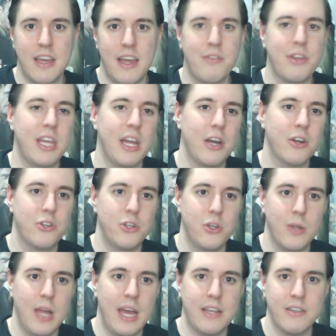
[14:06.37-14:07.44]
Every character
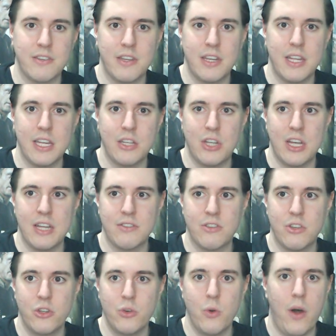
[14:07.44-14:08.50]
you like is going to get a chance
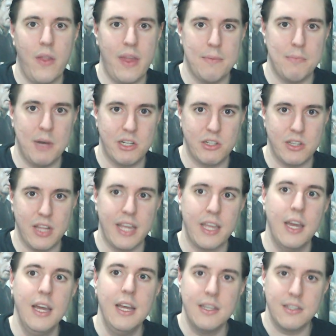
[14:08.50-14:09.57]
to do all that much,
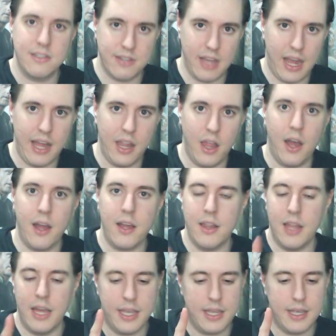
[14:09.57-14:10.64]
like Psylocke,
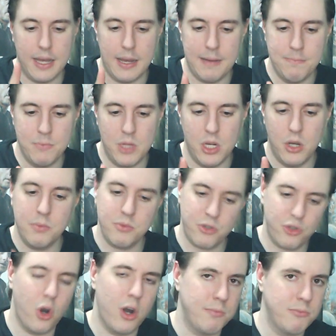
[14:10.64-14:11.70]
like, you know,
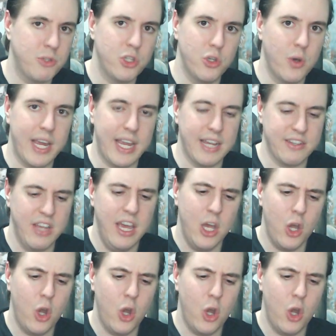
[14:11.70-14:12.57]
Storm, too, I guess.